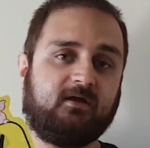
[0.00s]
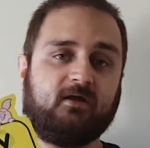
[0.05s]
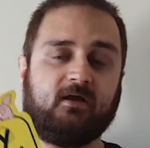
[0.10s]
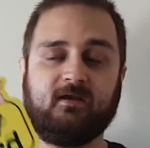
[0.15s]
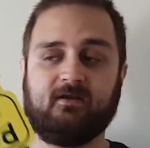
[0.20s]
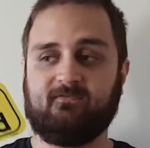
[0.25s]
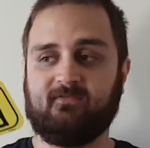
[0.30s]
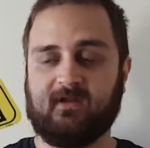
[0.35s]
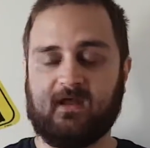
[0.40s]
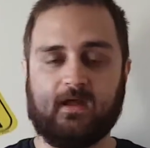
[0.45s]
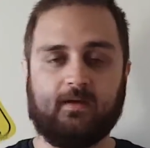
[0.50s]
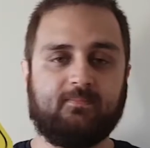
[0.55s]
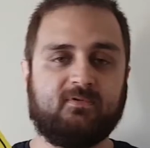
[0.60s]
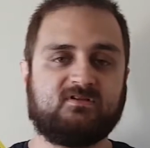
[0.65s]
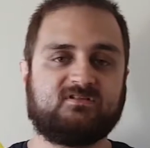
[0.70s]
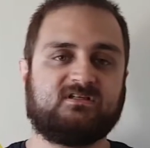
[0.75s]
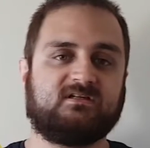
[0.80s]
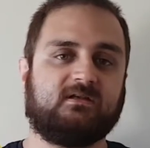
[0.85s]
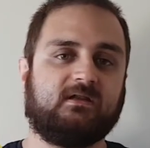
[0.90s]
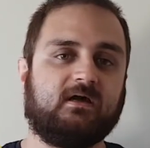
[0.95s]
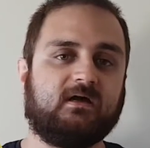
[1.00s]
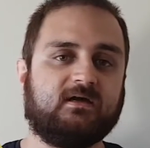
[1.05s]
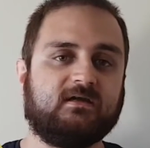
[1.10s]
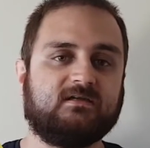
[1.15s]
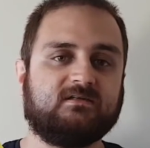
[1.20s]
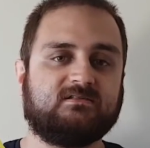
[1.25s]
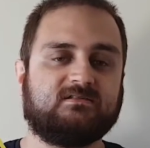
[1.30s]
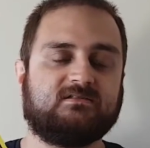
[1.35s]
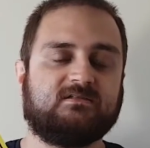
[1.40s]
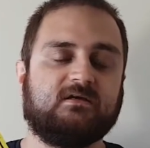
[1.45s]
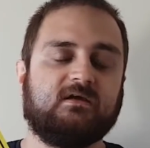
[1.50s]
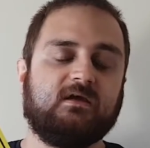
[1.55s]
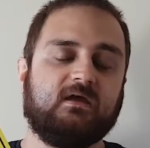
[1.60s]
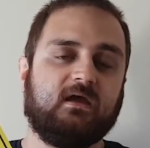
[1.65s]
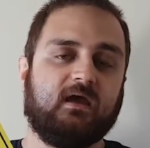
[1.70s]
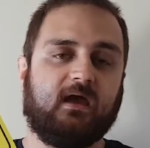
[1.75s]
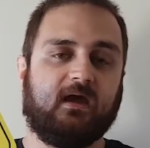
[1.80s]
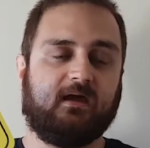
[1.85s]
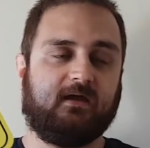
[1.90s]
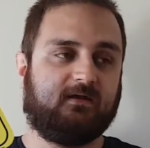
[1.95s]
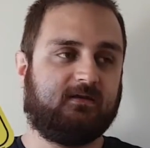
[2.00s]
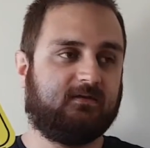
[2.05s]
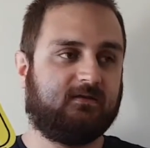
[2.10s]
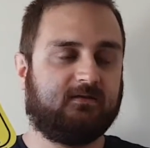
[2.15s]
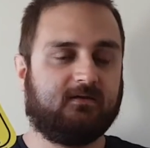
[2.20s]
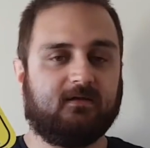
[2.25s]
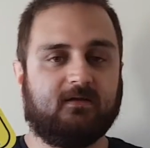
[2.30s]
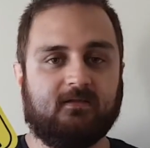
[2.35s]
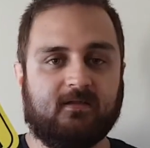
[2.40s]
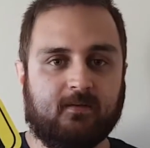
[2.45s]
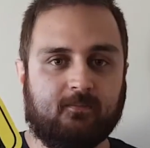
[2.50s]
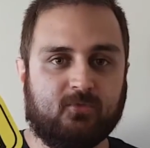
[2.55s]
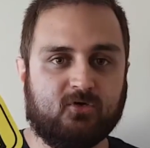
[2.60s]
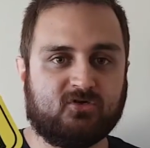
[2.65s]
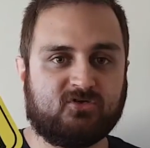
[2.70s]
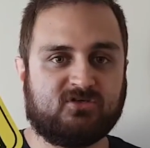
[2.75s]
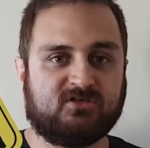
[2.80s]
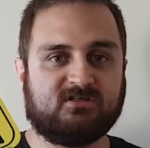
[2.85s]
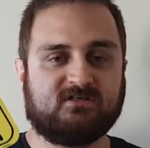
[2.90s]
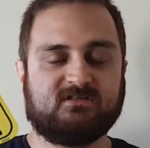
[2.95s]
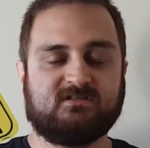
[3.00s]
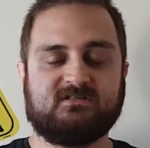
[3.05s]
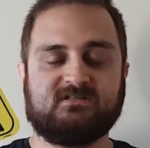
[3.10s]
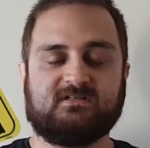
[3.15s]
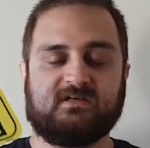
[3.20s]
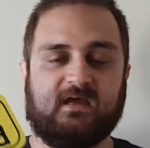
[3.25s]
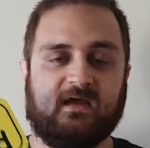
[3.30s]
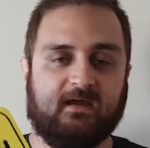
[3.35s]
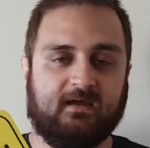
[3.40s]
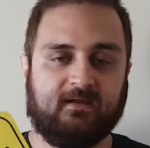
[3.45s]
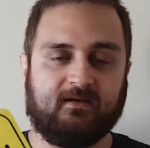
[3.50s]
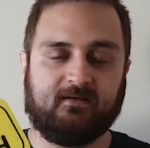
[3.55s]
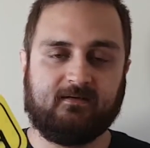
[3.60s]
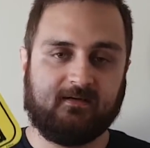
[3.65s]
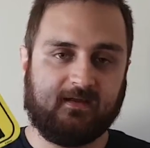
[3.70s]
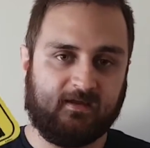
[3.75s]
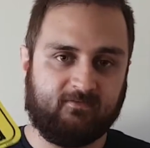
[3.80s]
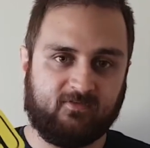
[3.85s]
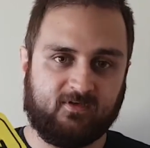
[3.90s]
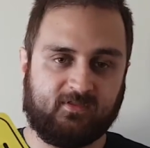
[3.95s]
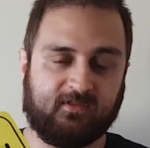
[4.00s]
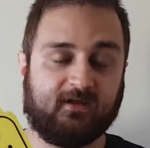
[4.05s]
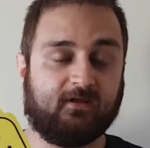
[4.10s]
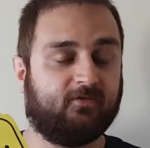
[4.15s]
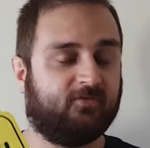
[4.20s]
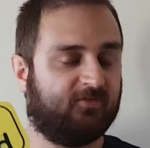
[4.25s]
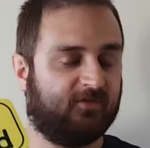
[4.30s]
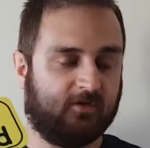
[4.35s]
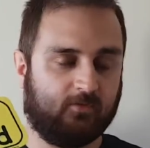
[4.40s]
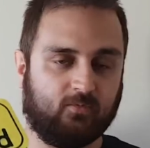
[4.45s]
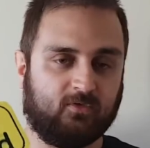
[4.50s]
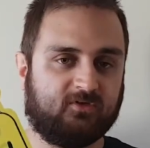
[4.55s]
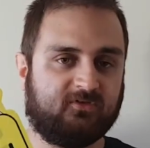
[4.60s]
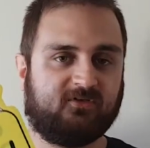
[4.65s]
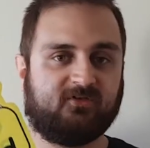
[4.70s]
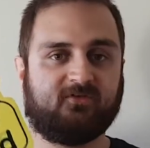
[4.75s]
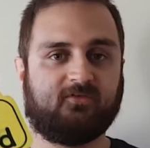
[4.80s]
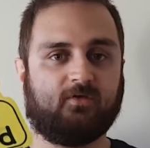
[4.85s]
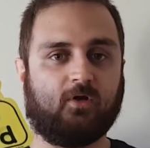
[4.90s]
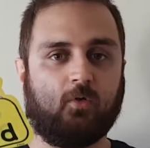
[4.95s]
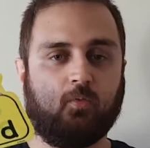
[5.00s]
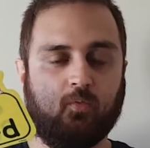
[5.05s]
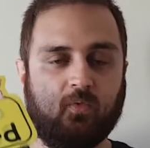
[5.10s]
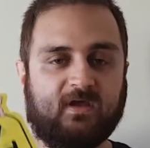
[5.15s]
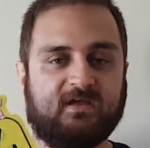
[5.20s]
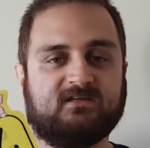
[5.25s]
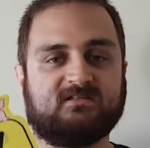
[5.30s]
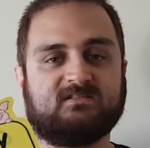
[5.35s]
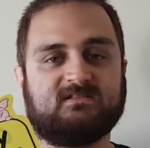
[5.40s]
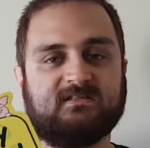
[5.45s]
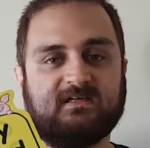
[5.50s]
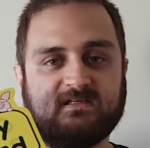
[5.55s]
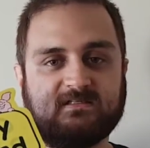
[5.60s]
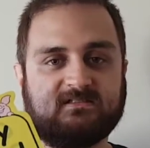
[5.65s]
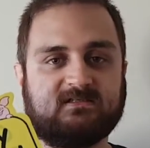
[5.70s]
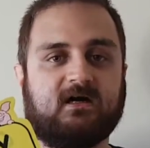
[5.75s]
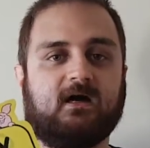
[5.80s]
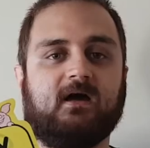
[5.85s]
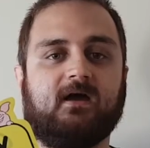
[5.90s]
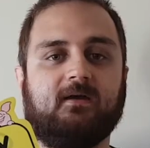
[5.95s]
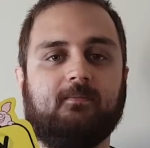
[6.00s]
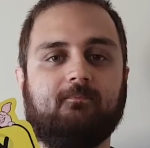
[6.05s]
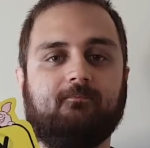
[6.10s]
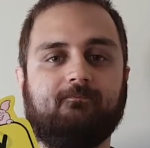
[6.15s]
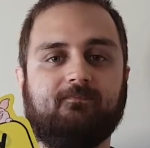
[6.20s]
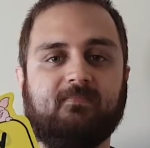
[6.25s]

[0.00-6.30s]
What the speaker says: And if it happens at night and there are bushes and everything else, they will just waste their time.